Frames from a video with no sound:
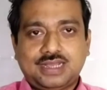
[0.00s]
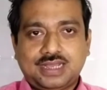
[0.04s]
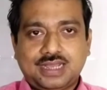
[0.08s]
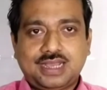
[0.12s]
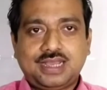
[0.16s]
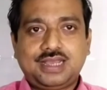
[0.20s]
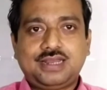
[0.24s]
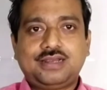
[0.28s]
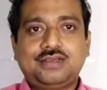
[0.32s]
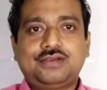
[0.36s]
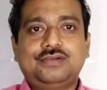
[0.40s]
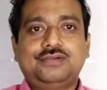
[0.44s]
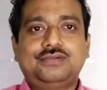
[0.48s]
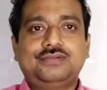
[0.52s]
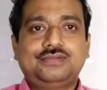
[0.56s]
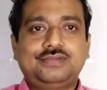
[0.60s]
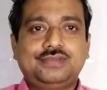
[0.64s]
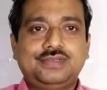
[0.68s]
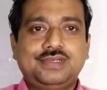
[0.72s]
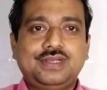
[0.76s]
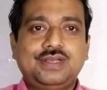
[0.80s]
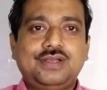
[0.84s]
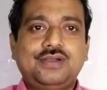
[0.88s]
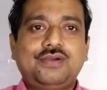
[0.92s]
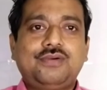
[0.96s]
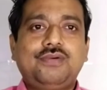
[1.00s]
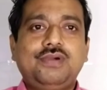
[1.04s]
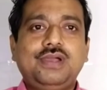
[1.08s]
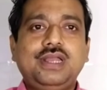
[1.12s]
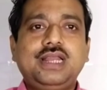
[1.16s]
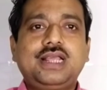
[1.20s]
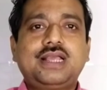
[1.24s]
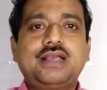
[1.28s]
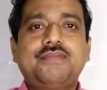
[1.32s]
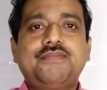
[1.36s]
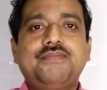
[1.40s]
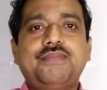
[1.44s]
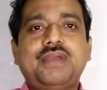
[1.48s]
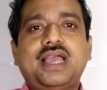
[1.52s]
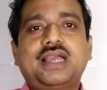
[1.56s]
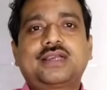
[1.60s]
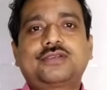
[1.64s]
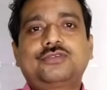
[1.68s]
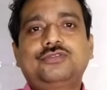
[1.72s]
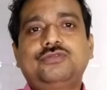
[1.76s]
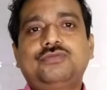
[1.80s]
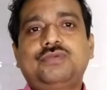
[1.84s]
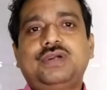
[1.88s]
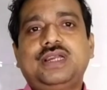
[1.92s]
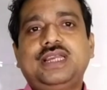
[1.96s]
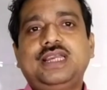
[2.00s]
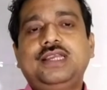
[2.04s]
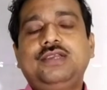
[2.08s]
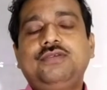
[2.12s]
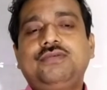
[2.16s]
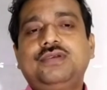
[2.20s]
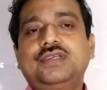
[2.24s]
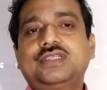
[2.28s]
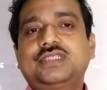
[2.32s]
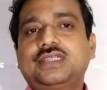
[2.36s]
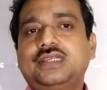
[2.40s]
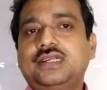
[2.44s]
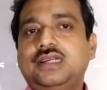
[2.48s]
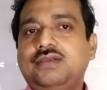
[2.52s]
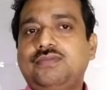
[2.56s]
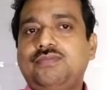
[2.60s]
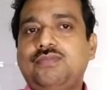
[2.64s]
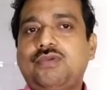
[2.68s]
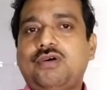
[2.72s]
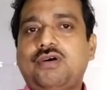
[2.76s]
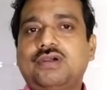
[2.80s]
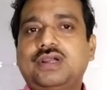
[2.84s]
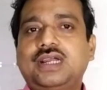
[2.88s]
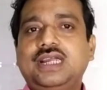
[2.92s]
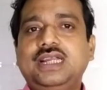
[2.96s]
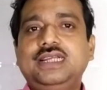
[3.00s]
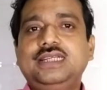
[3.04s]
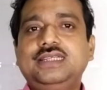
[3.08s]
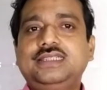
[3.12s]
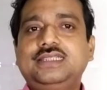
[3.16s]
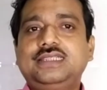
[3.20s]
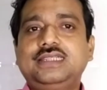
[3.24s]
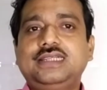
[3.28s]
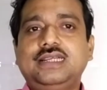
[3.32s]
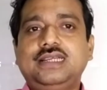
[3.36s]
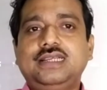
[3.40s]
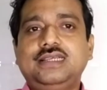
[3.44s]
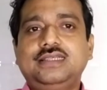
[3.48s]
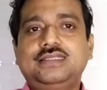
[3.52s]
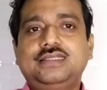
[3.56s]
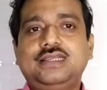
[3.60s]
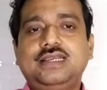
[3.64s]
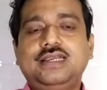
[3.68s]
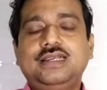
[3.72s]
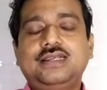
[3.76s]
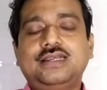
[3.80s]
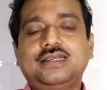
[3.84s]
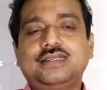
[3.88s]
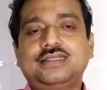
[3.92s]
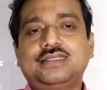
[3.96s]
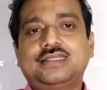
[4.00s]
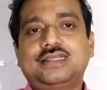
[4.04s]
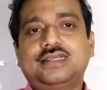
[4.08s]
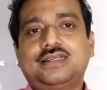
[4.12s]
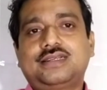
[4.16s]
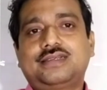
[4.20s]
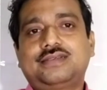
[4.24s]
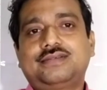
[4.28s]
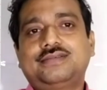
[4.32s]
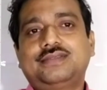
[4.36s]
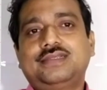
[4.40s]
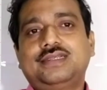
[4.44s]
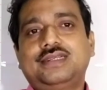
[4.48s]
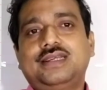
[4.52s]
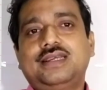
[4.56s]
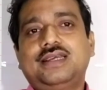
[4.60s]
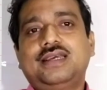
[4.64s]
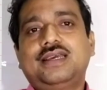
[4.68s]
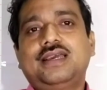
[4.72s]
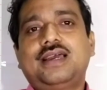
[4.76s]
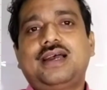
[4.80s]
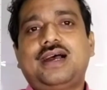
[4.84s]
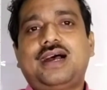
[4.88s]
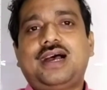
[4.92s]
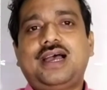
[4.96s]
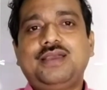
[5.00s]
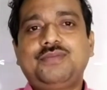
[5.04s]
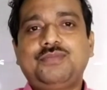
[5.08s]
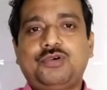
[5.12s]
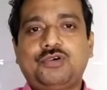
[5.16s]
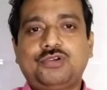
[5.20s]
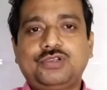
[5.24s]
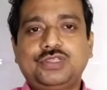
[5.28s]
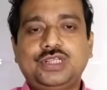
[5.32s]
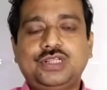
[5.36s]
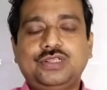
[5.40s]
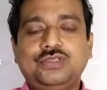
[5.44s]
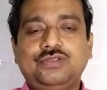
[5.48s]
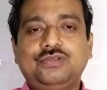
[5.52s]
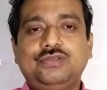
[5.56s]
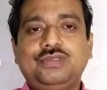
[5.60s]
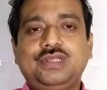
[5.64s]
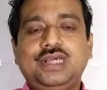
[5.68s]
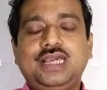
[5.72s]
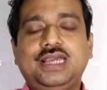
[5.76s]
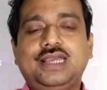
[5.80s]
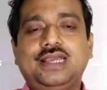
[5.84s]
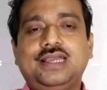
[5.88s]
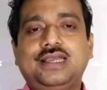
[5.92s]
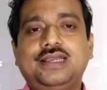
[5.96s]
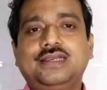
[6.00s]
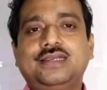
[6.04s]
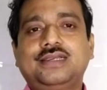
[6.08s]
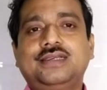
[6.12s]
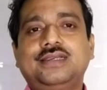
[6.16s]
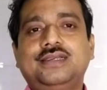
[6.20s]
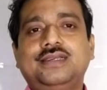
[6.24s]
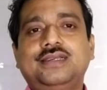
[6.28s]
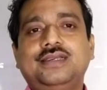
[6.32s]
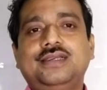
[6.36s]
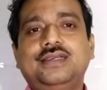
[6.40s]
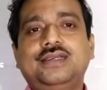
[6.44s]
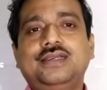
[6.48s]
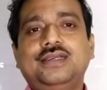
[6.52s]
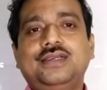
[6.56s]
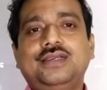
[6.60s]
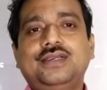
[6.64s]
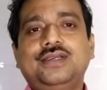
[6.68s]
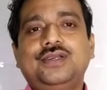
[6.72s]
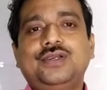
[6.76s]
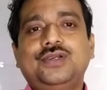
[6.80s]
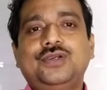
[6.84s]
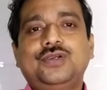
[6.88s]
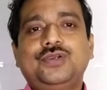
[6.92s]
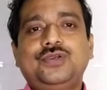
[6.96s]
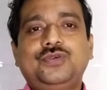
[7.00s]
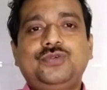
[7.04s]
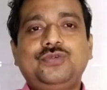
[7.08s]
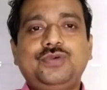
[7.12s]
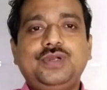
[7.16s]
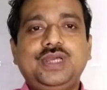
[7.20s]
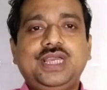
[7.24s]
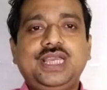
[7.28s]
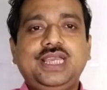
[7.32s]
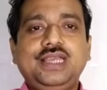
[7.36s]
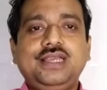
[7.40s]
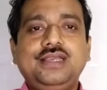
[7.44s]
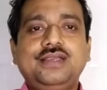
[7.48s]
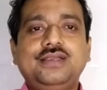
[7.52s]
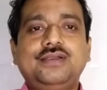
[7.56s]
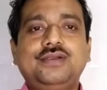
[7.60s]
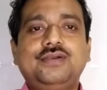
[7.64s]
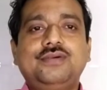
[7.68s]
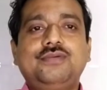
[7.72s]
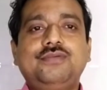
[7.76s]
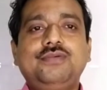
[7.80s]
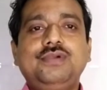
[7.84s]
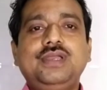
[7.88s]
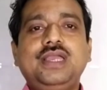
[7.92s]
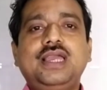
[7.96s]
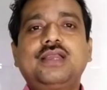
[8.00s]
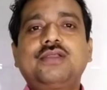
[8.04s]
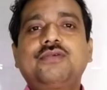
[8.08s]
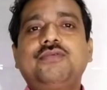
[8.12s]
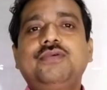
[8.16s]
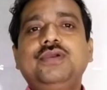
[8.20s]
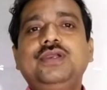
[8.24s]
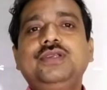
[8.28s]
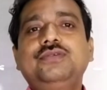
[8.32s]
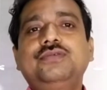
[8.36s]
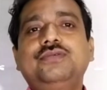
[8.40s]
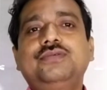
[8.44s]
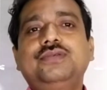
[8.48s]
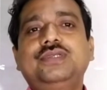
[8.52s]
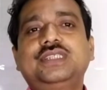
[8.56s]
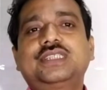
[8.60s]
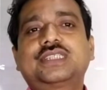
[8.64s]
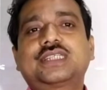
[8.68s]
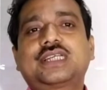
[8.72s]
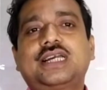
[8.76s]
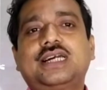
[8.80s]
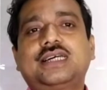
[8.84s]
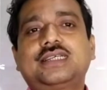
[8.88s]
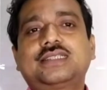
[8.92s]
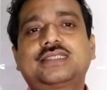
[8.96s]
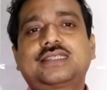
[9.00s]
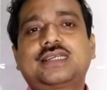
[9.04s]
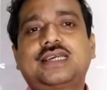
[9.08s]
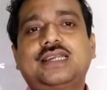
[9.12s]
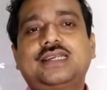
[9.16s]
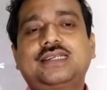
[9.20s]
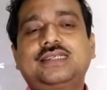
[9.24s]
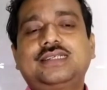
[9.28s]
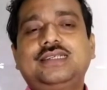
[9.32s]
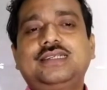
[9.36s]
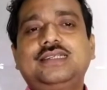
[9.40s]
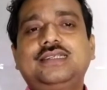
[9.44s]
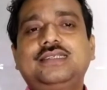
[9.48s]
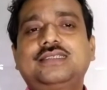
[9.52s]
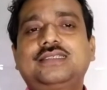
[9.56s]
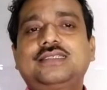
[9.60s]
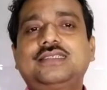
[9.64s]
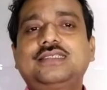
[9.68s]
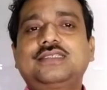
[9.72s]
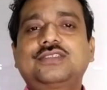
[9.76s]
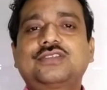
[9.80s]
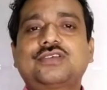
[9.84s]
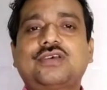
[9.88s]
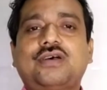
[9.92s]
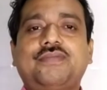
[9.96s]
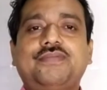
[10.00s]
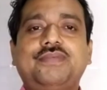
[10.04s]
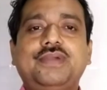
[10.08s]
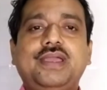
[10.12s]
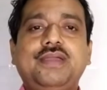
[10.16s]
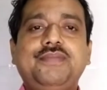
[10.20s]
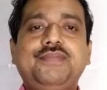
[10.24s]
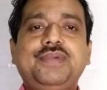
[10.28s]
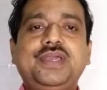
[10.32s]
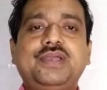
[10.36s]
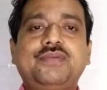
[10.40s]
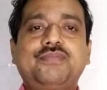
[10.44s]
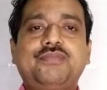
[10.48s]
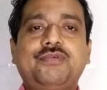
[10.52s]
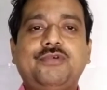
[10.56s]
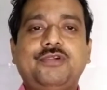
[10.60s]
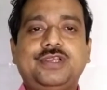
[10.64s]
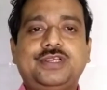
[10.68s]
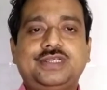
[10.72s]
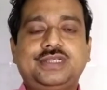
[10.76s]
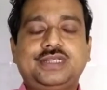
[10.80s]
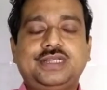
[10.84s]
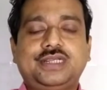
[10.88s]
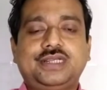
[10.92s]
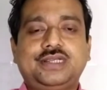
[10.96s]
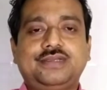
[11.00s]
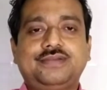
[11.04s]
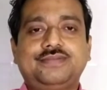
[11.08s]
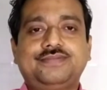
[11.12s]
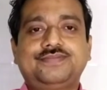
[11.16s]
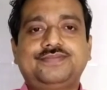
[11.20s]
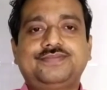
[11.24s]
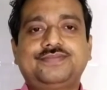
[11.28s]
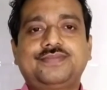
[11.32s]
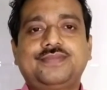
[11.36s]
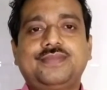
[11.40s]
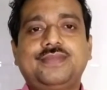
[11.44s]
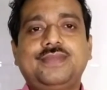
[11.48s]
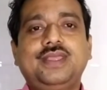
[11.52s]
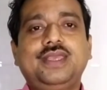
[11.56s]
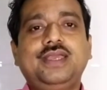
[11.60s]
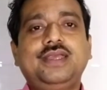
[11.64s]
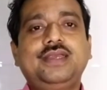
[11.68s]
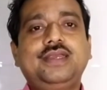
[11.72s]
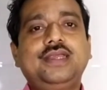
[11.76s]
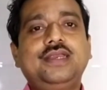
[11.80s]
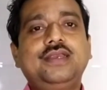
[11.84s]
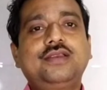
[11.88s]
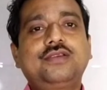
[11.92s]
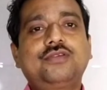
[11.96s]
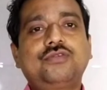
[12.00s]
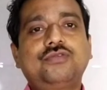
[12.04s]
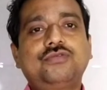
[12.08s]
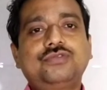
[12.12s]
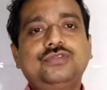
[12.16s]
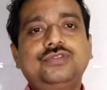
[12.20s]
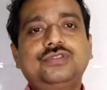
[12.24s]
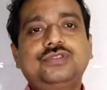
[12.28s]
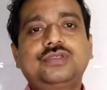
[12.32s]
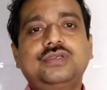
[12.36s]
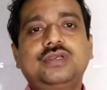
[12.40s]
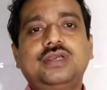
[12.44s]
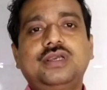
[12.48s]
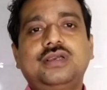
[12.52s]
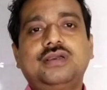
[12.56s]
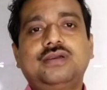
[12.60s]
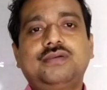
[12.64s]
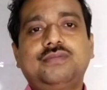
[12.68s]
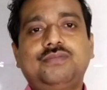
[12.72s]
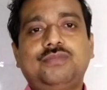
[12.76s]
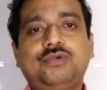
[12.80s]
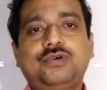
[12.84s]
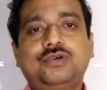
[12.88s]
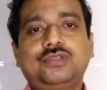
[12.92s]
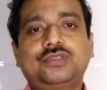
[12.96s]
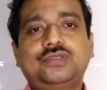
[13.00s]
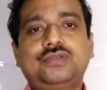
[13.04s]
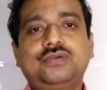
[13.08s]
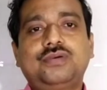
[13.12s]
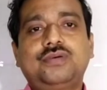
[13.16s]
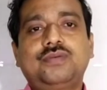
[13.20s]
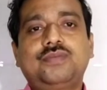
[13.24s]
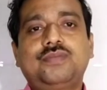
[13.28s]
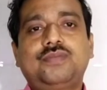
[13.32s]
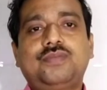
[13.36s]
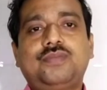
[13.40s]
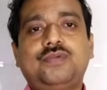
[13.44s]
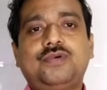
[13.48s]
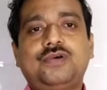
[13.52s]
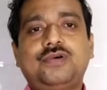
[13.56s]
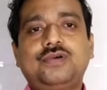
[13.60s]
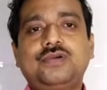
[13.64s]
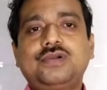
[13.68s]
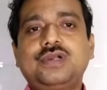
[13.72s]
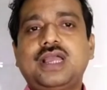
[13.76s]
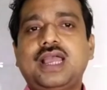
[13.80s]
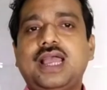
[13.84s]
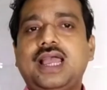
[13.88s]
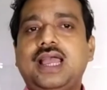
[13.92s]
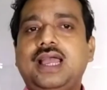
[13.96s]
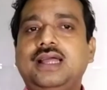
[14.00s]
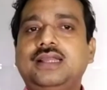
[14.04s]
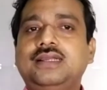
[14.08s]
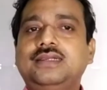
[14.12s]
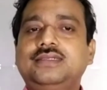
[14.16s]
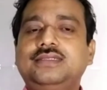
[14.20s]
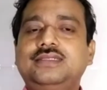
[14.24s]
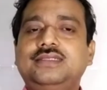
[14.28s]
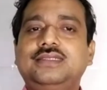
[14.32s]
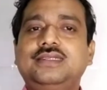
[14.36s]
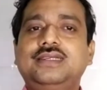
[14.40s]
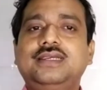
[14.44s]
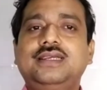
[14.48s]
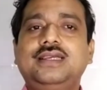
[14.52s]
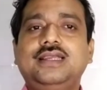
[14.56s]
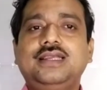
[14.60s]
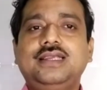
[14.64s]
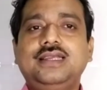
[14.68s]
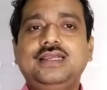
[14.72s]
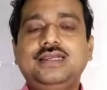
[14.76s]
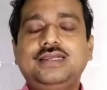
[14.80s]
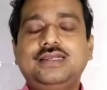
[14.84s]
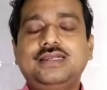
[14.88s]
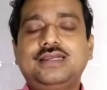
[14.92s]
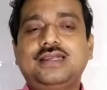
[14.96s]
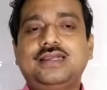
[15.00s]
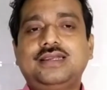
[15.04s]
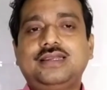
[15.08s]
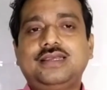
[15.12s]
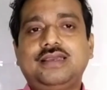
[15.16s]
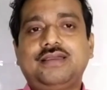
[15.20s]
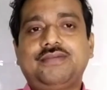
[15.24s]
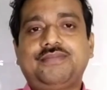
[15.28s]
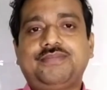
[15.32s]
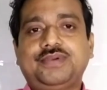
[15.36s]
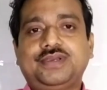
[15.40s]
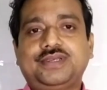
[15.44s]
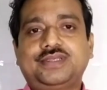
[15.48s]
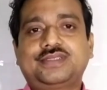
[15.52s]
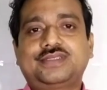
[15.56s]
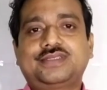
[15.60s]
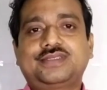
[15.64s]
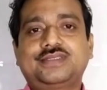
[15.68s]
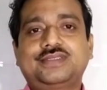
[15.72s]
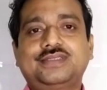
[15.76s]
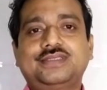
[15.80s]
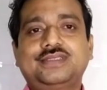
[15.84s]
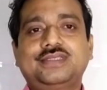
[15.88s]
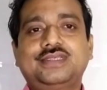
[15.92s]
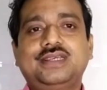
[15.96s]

Hello, welcome back to my educational blog, It is English Literature. I am Ardhendo De. Today, we are going to discuss characteristics of epic poetry. It includes both folk and literary epics.